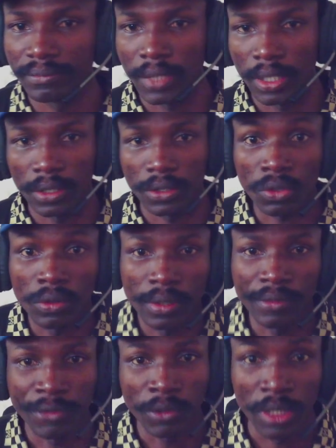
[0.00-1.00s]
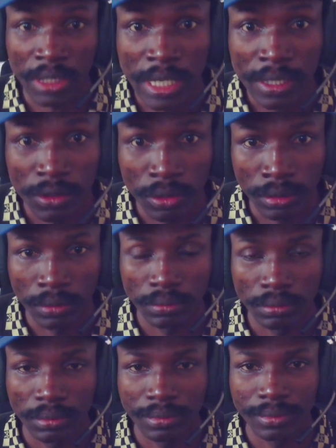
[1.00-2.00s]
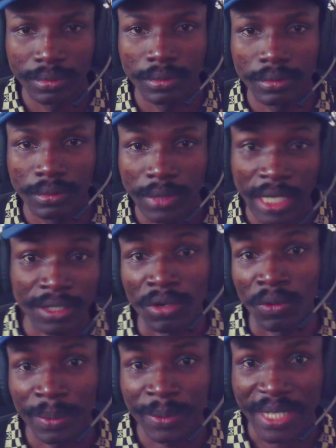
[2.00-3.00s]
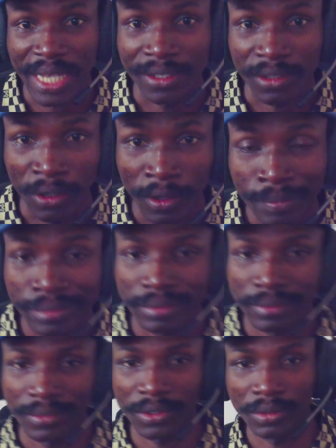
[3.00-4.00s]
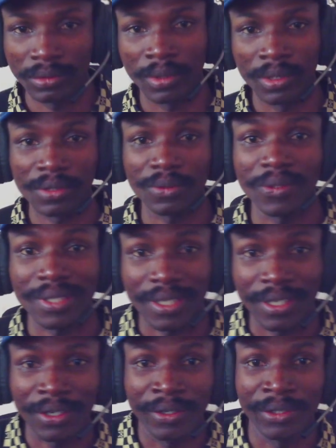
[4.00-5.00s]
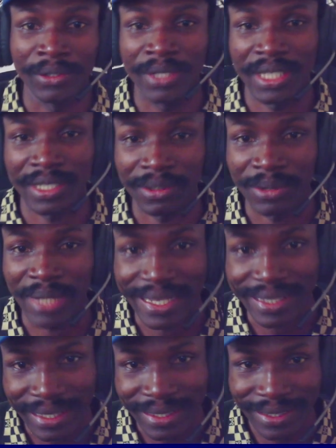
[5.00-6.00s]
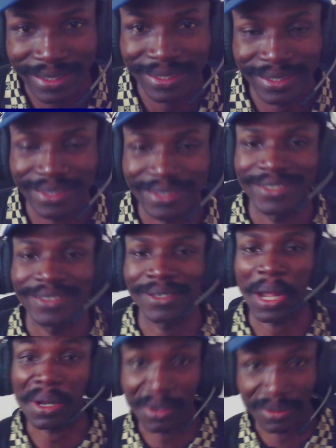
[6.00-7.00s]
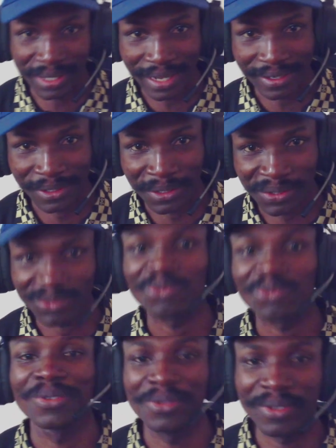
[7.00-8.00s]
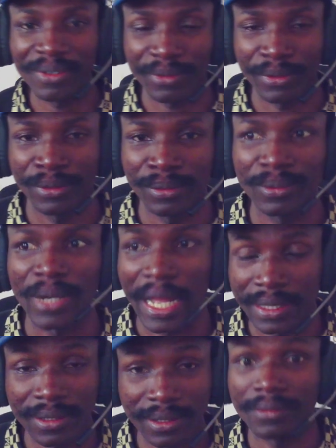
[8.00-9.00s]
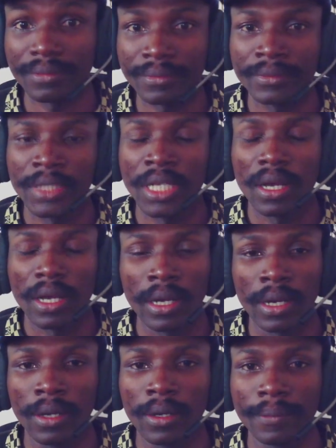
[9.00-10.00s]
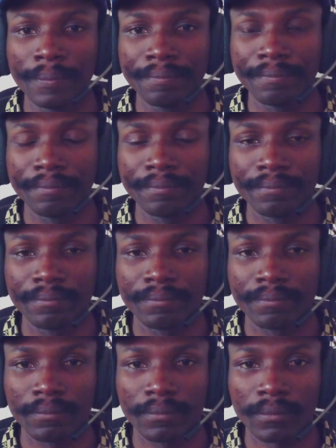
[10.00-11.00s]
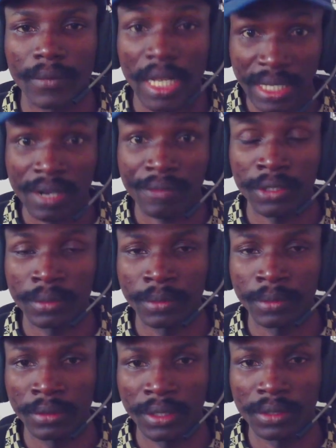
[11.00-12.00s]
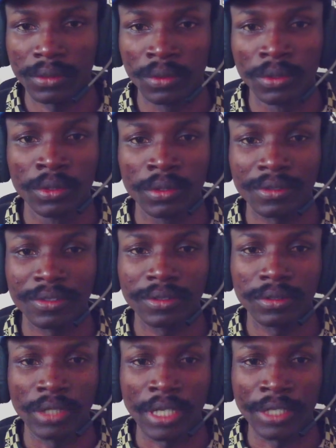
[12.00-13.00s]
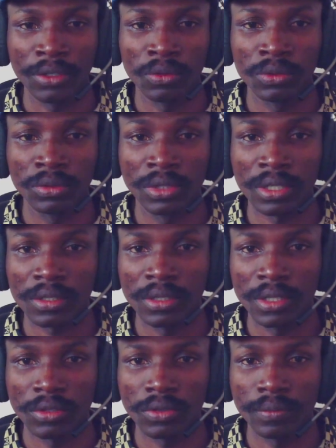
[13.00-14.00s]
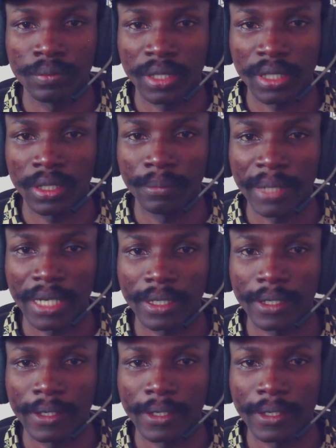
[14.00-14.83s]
So if you intend to get your website up, you want to secure your digital assets, you can contact us. We'll do it for you at an affordable rate, that you would not need to break the bank.